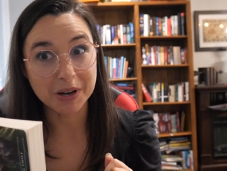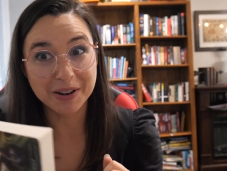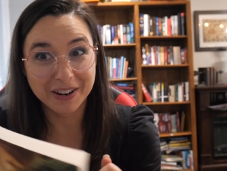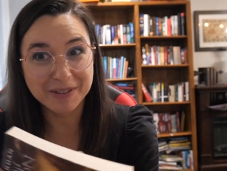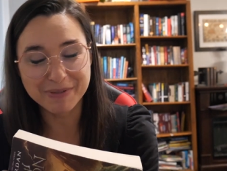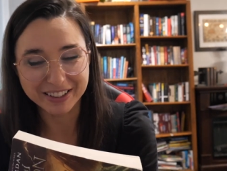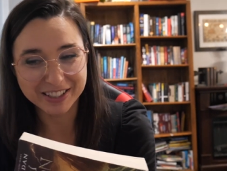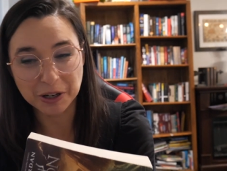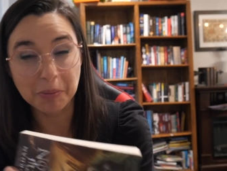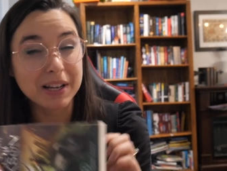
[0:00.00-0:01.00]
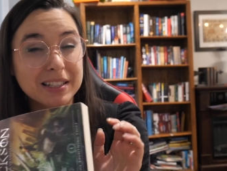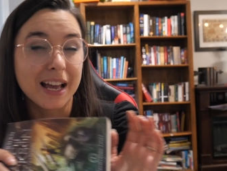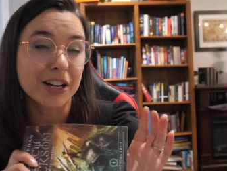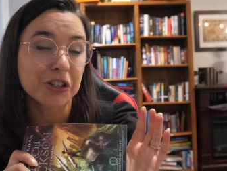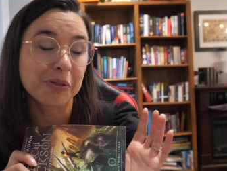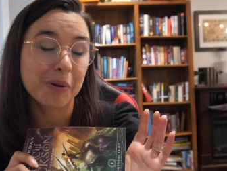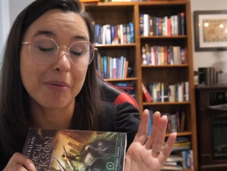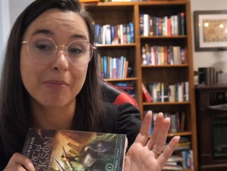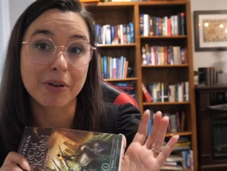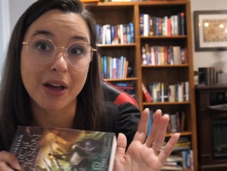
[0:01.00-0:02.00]
reread book two because I actually
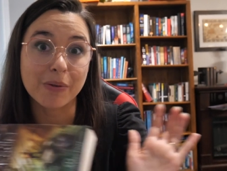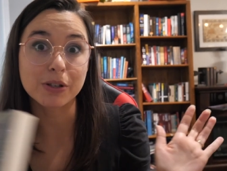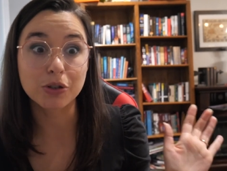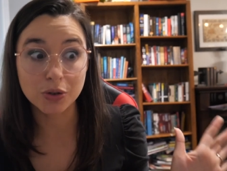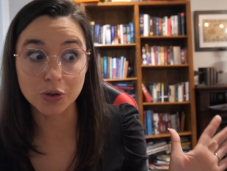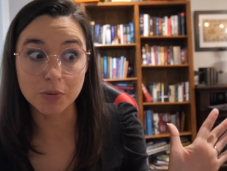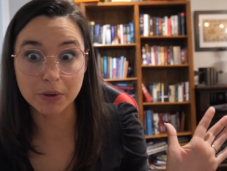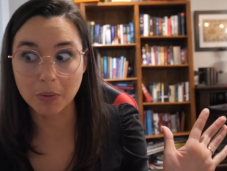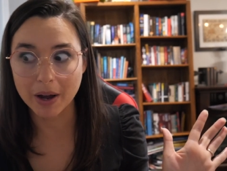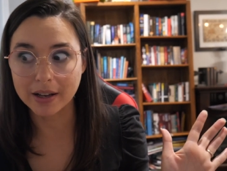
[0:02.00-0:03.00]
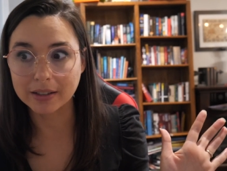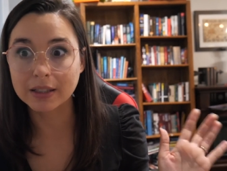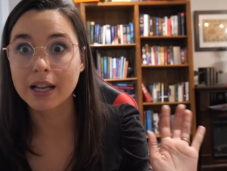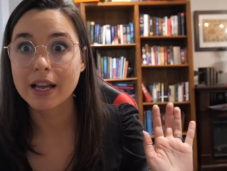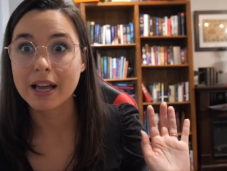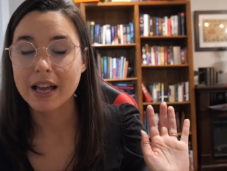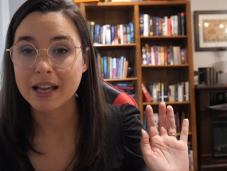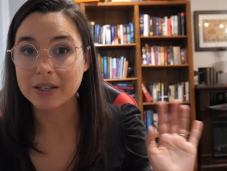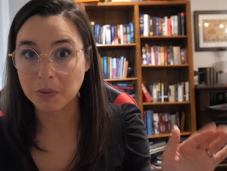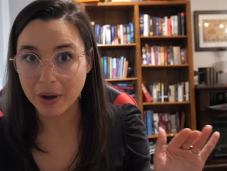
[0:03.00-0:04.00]
remember that one super well
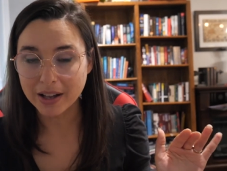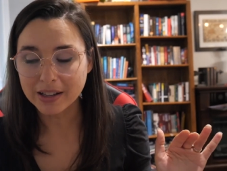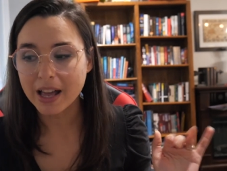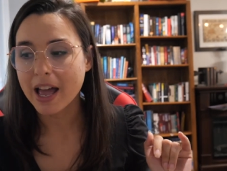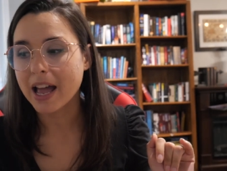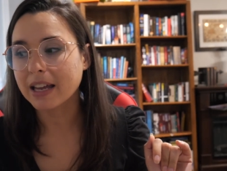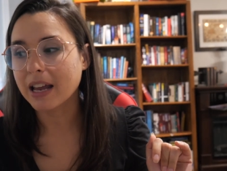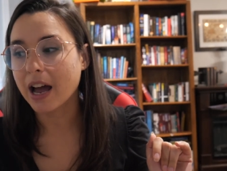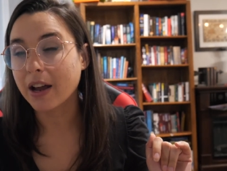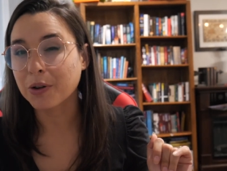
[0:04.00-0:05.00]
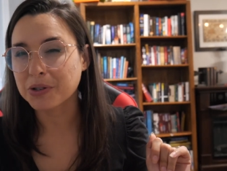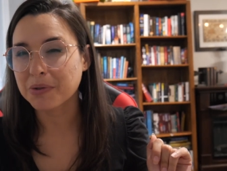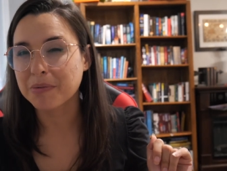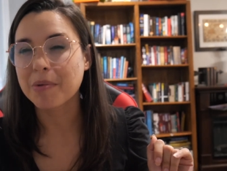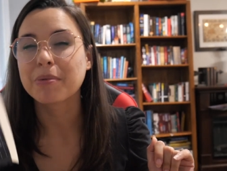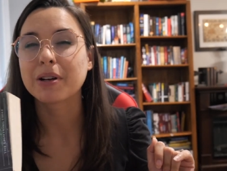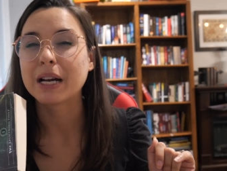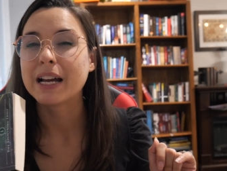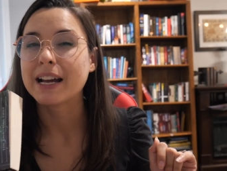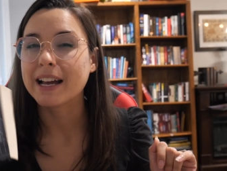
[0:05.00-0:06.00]
as well. And I also
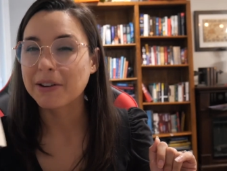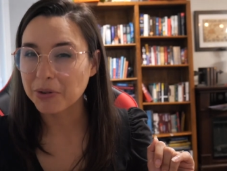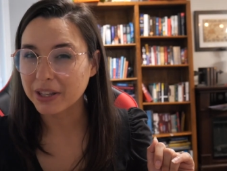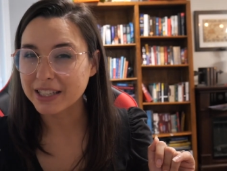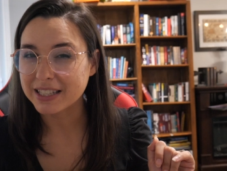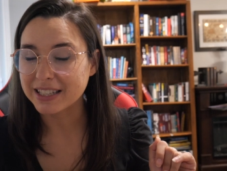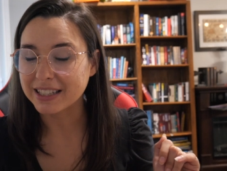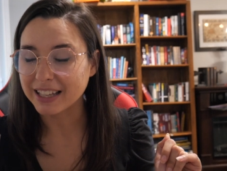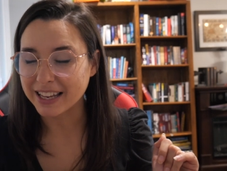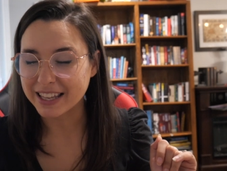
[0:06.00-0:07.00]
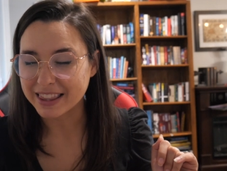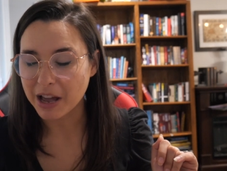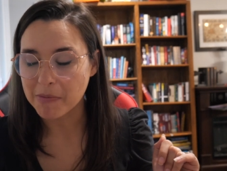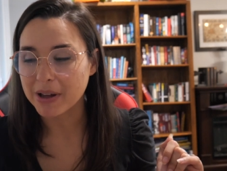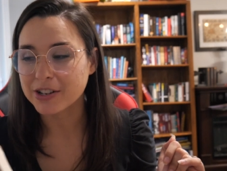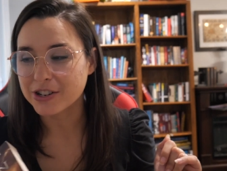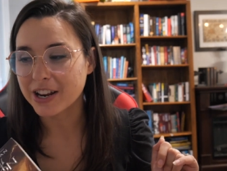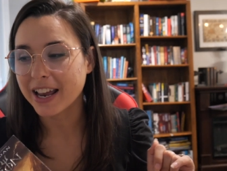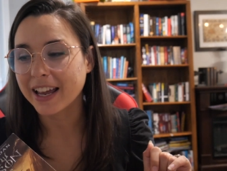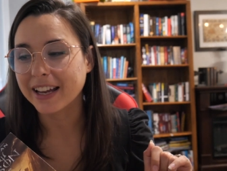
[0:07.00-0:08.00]
remember I really didn't like it that
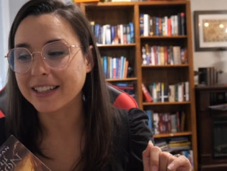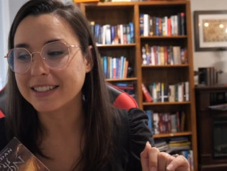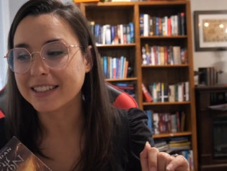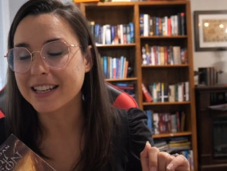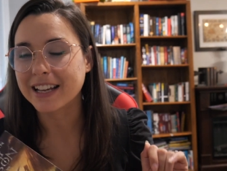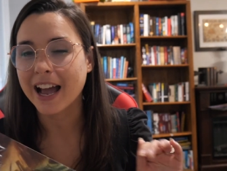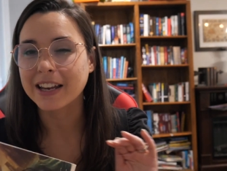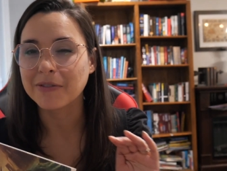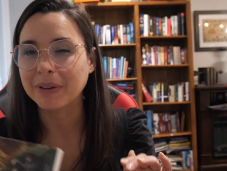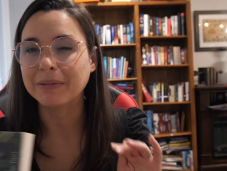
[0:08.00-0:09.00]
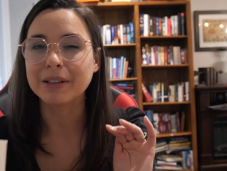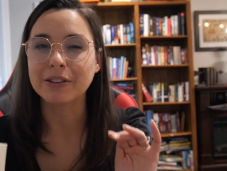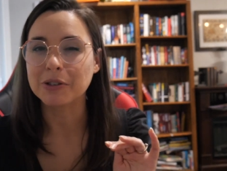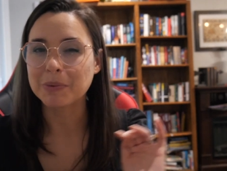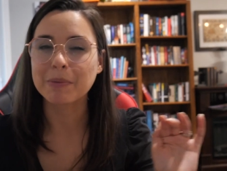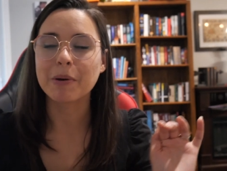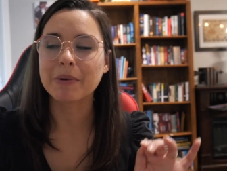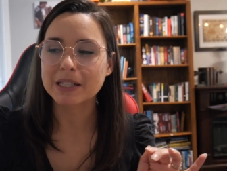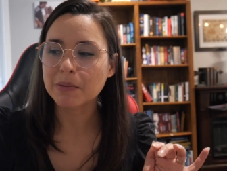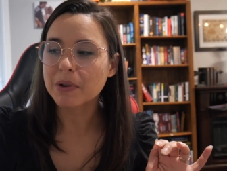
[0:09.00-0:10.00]
much and it kind of made me lose my
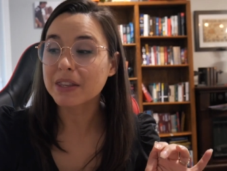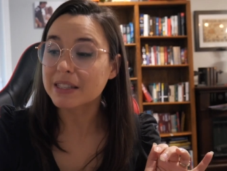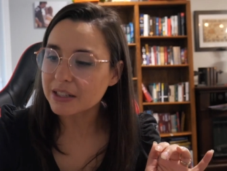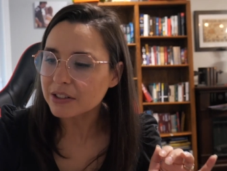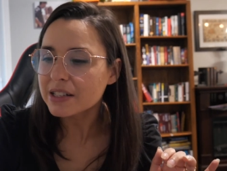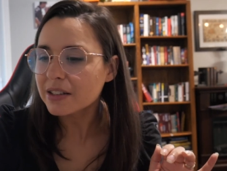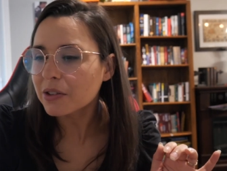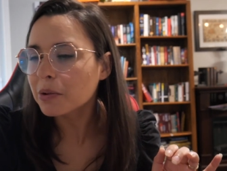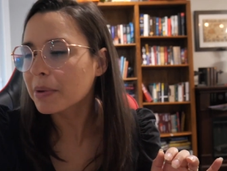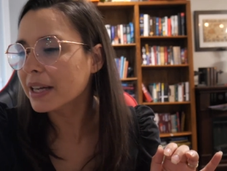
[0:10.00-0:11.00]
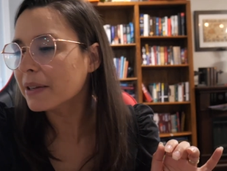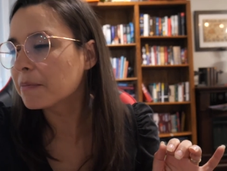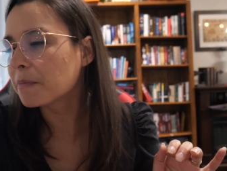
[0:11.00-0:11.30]
momentum with the series a little bit.